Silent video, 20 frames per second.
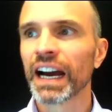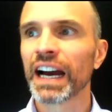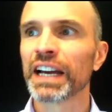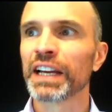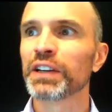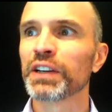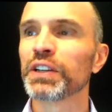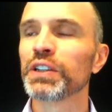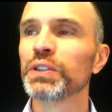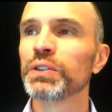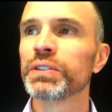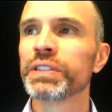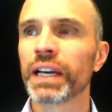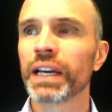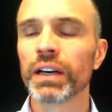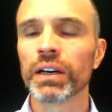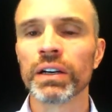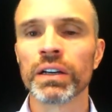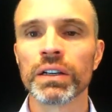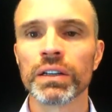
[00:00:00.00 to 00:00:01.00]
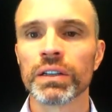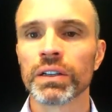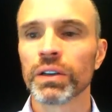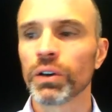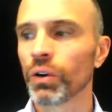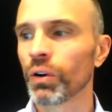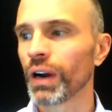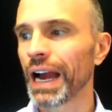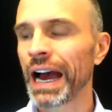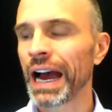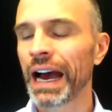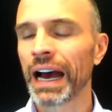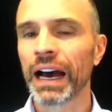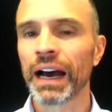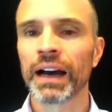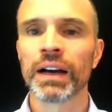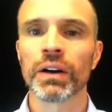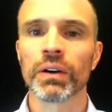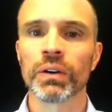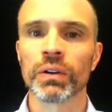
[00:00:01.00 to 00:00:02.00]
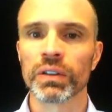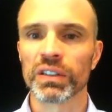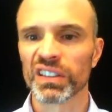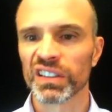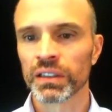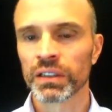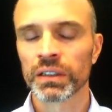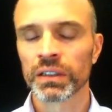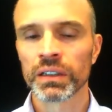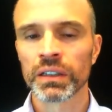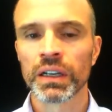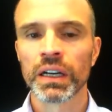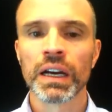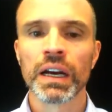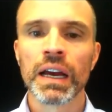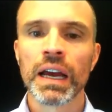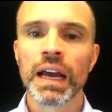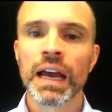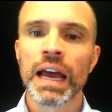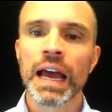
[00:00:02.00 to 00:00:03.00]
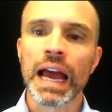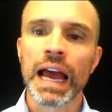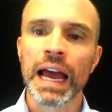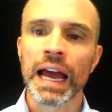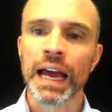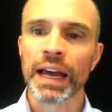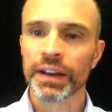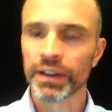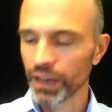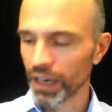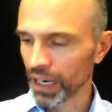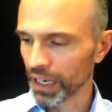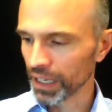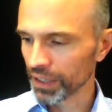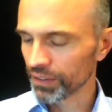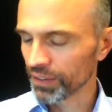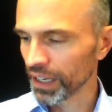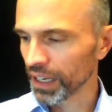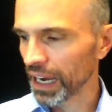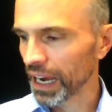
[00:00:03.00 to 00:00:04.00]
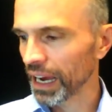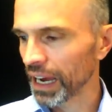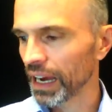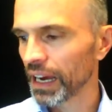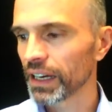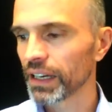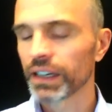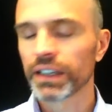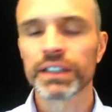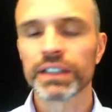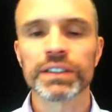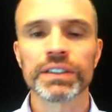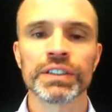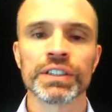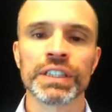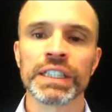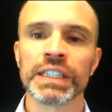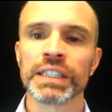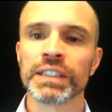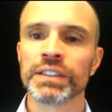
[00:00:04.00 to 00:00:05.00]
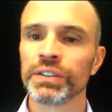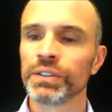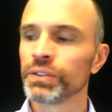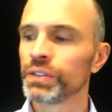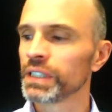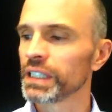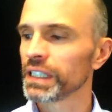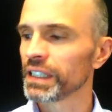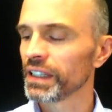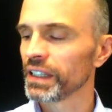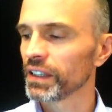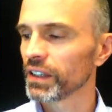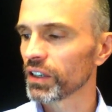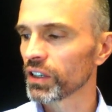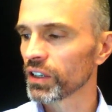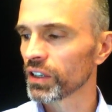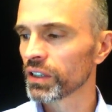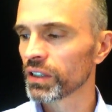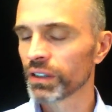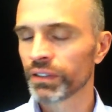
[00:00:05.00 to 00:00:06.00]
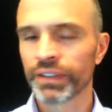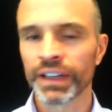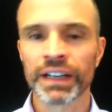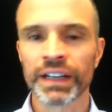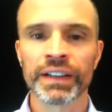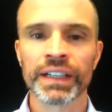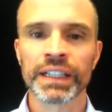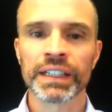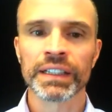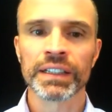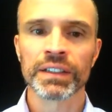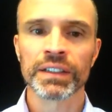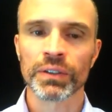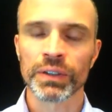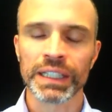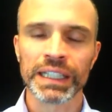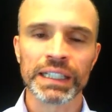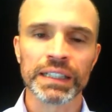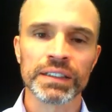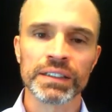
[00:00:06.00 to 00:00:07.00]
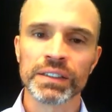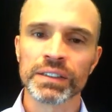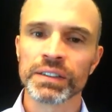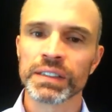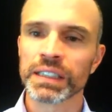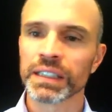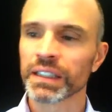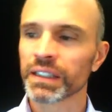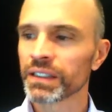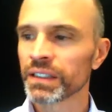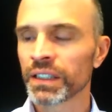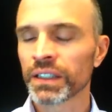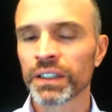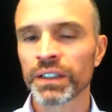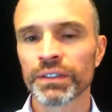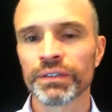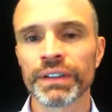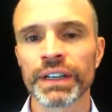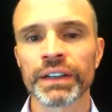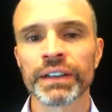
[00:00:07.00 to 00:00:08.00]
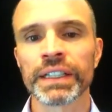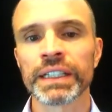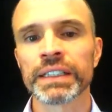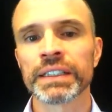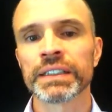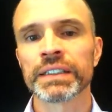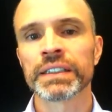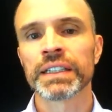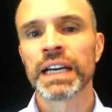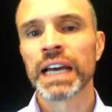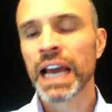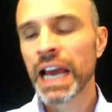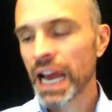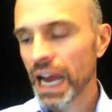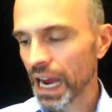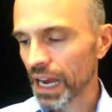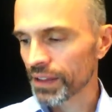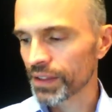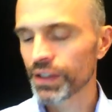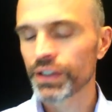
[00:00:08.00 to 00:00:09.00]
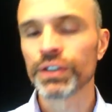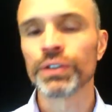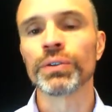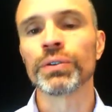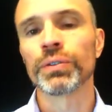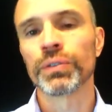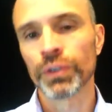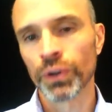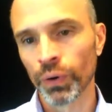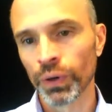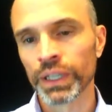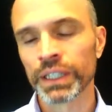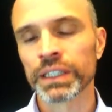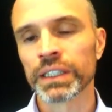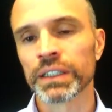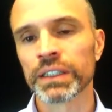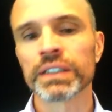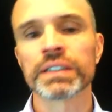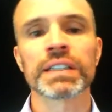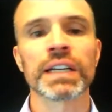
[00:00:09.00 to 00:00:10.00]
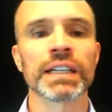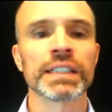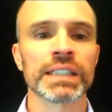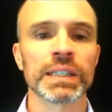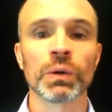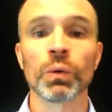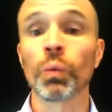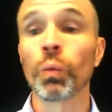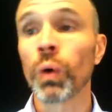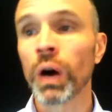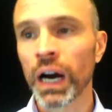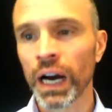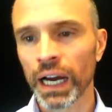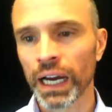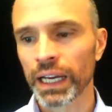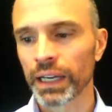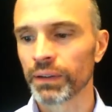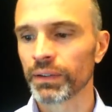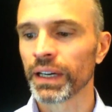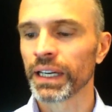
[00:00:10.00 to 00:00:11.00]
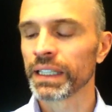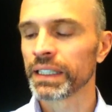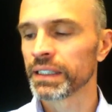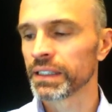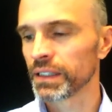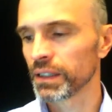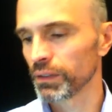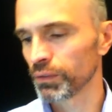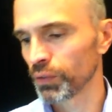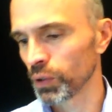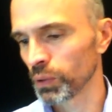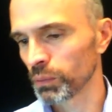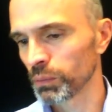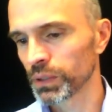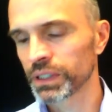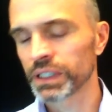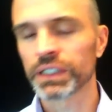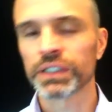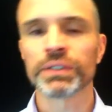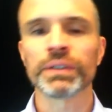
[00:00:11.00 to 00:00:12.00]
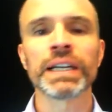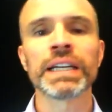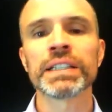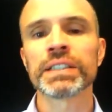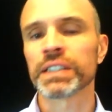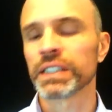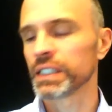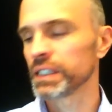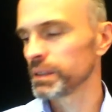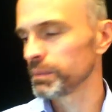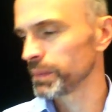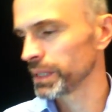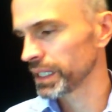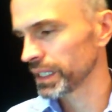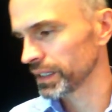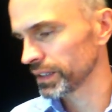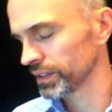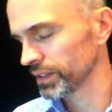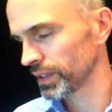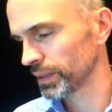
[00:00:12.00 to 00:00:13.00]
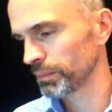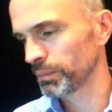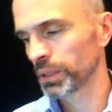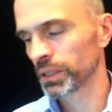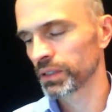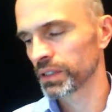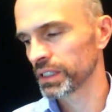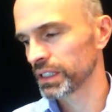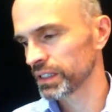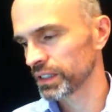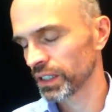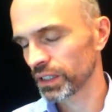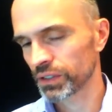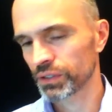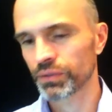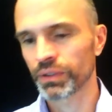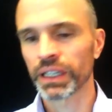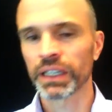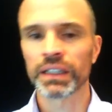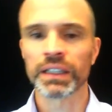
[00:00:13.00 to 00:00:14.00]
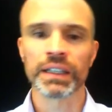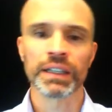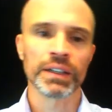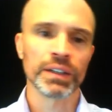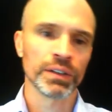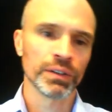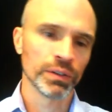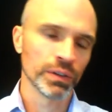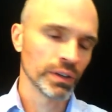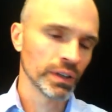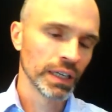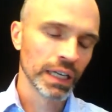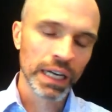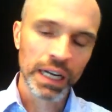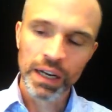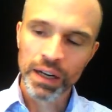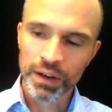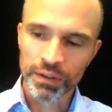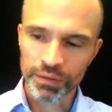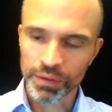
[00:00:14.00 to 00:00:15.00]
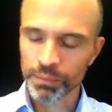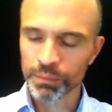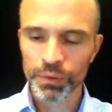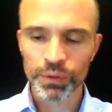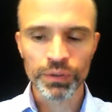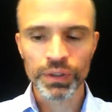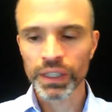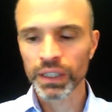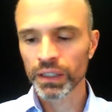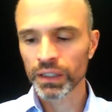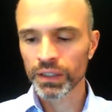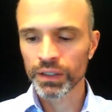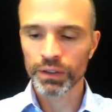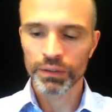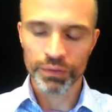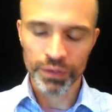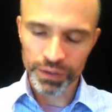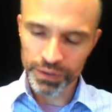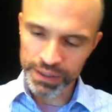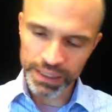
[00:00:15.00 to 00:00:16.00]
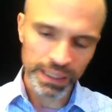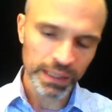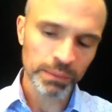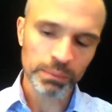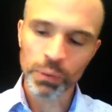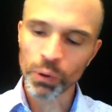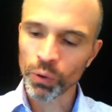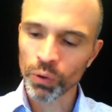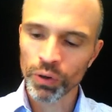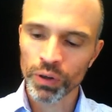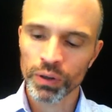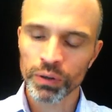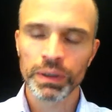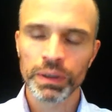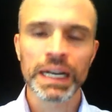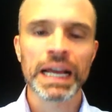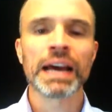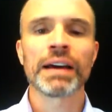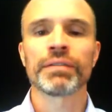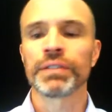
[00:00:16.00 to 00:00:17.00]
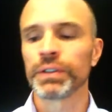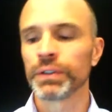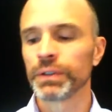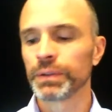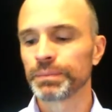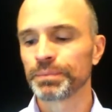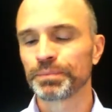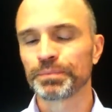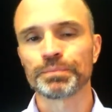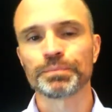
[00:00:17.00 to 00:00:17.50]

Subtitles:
I hear you say or a or and I say, aha, she is using the variant or he is using the T variant. And then you go into discussing why, right? Is it a formal situation? Is it because the person is Australian or from New Zealand or from Singapore or what have you,